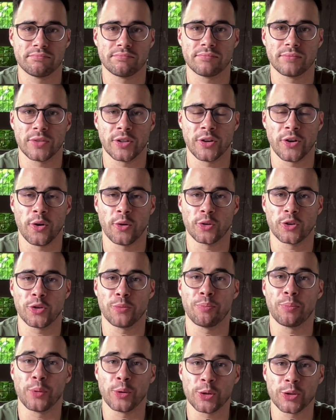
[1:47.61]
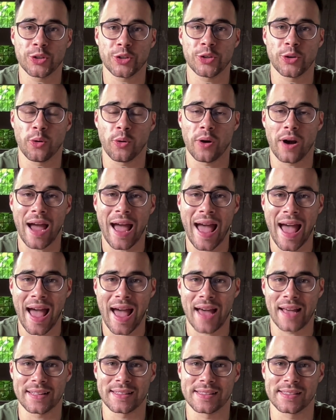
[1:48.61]
to put your
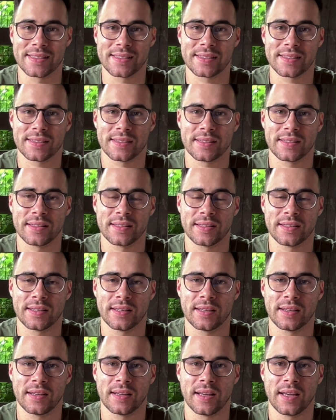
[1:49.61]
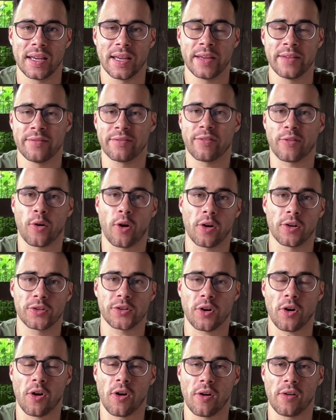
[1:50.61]
ads in front
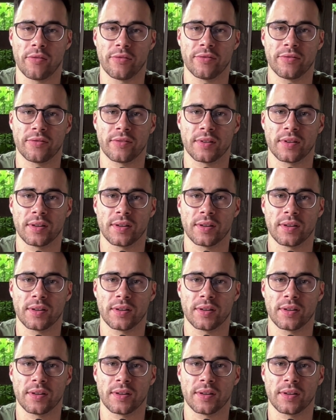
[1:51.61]
of